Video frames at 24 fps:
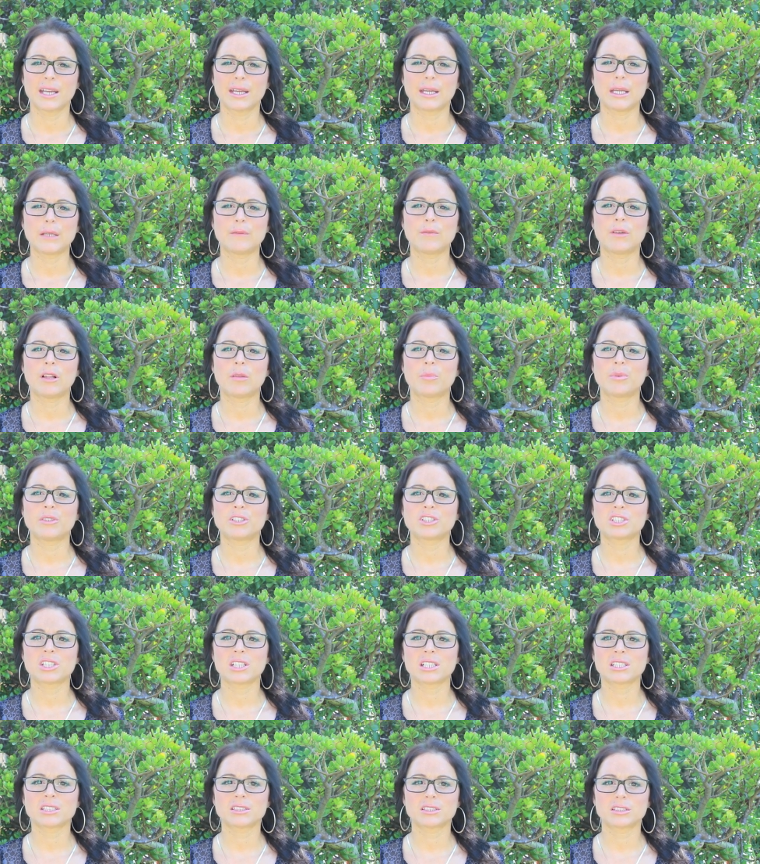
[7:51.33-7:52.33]
it will be
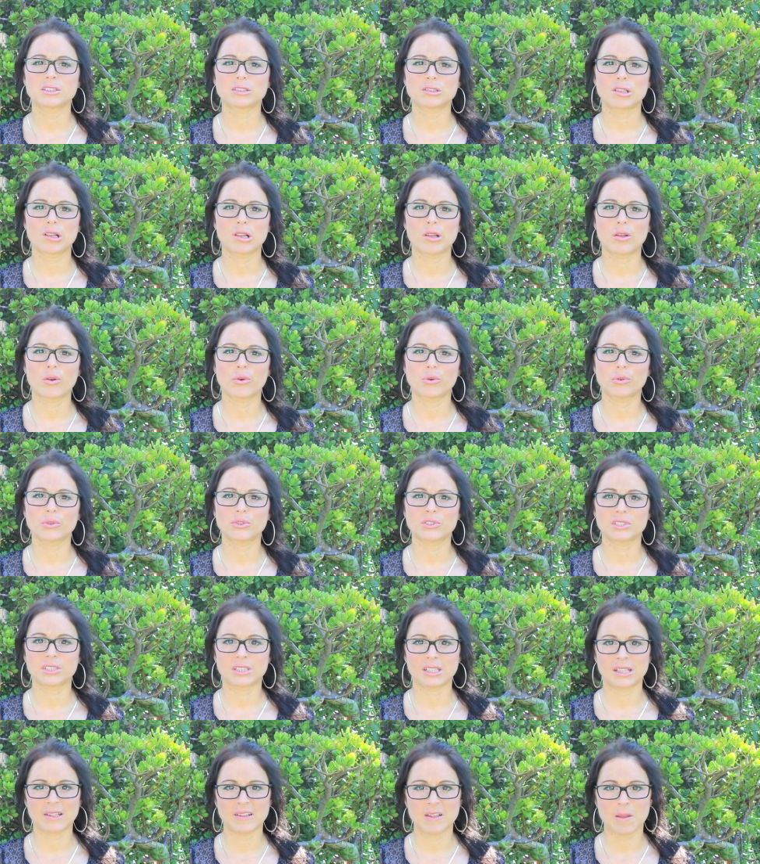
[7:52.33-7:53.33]
just as loose
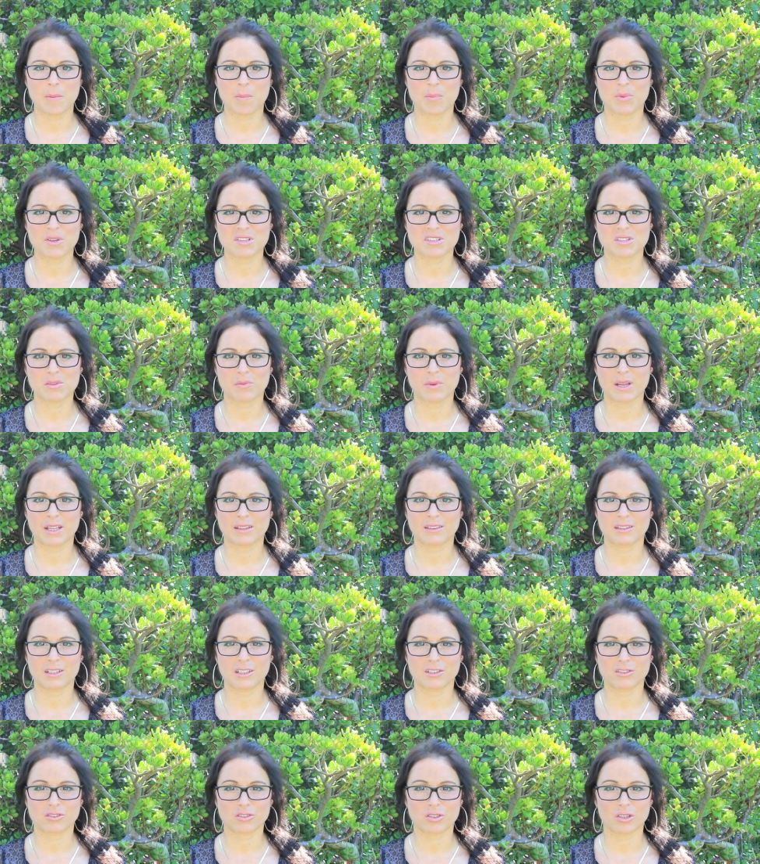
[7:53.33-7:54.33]
and limp as a wet
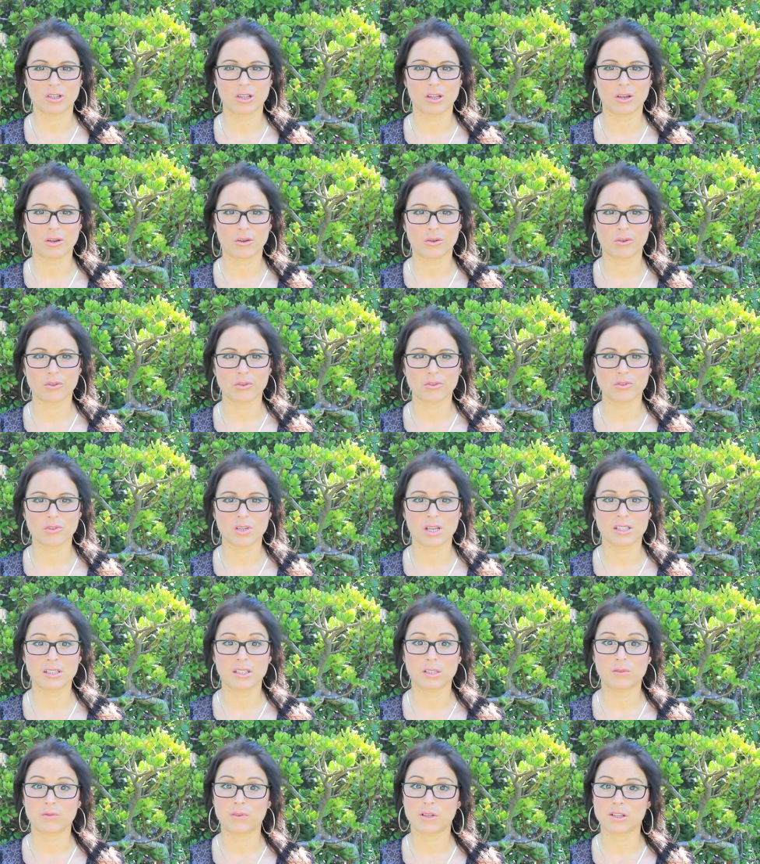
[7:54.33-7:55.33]
dishcloth
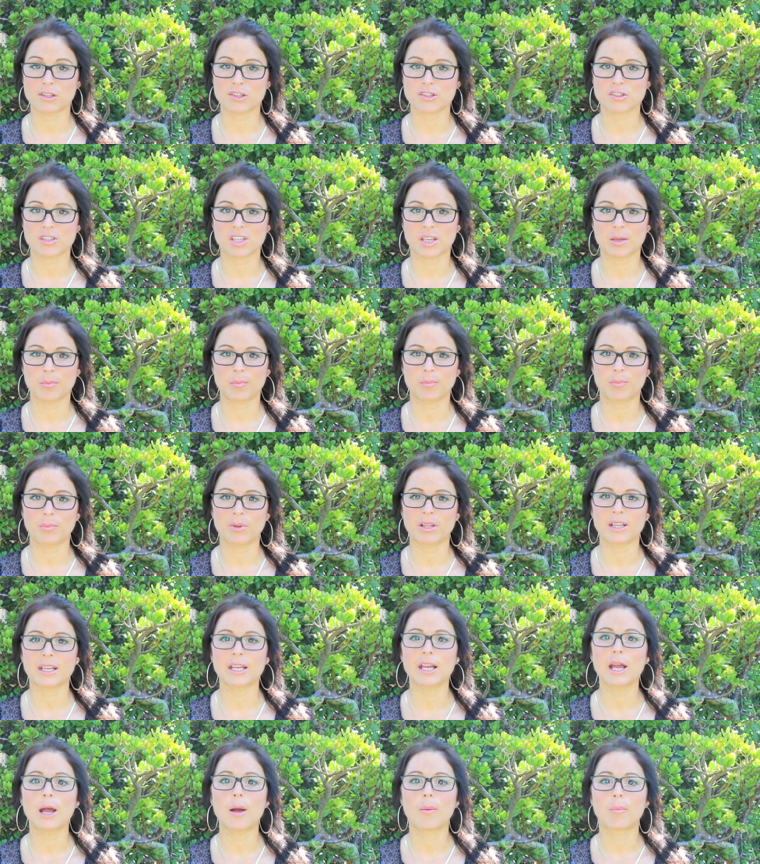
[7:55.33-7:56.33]
and it will
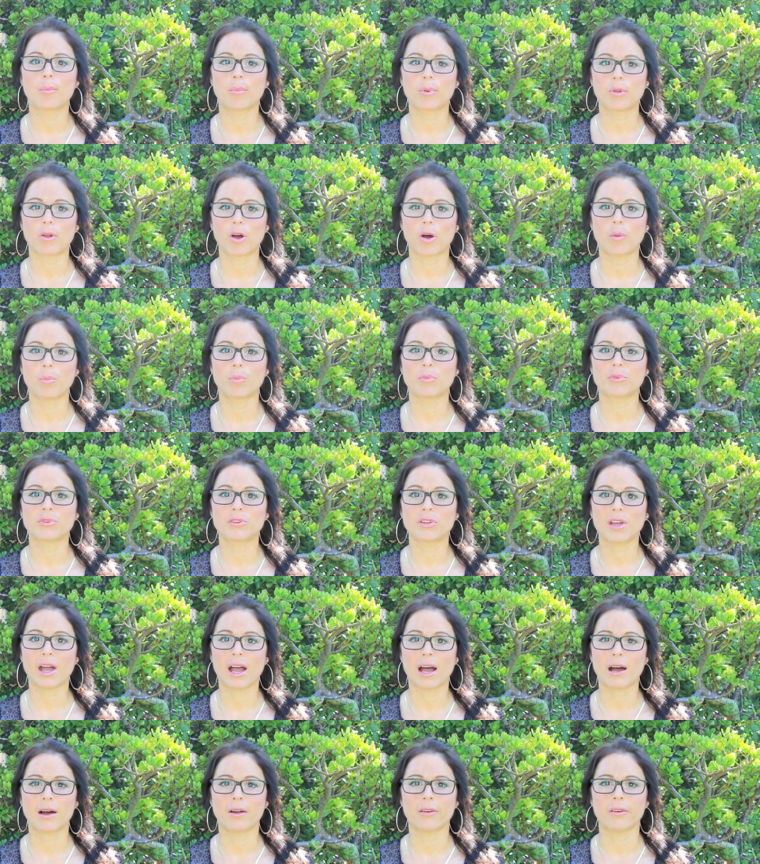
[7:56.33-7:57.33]
simply plop
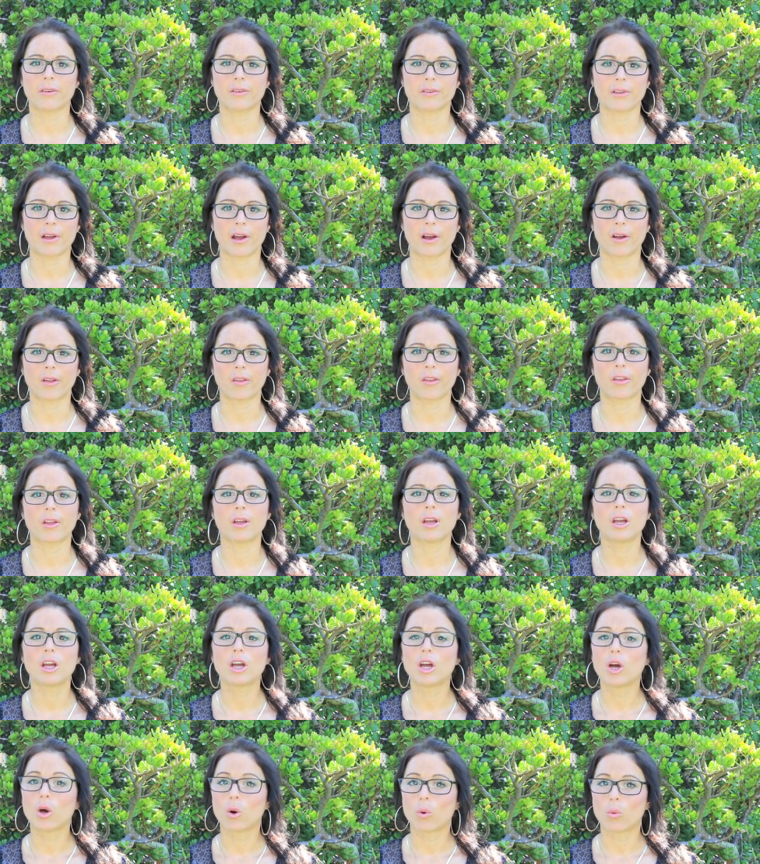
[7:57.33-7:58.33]
down, down.
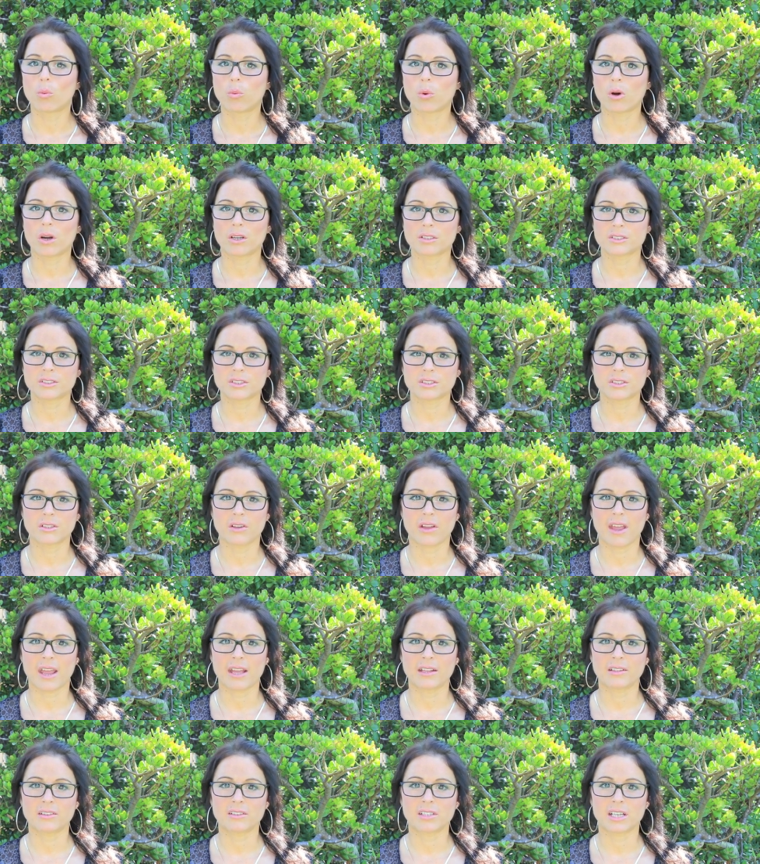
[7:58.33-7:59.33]
Once your
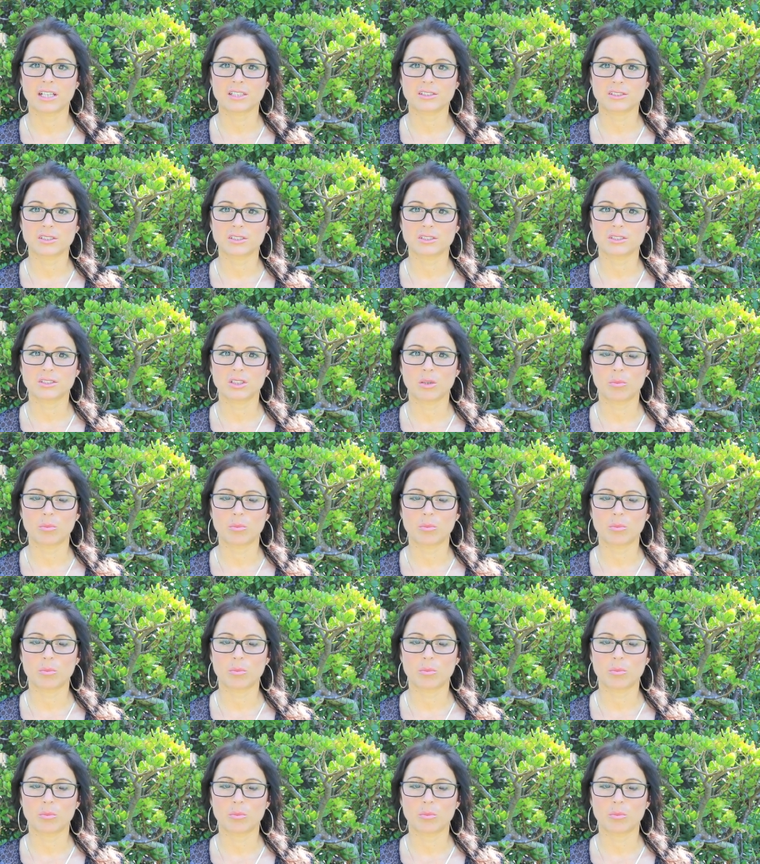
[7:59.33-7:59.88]
hand touches your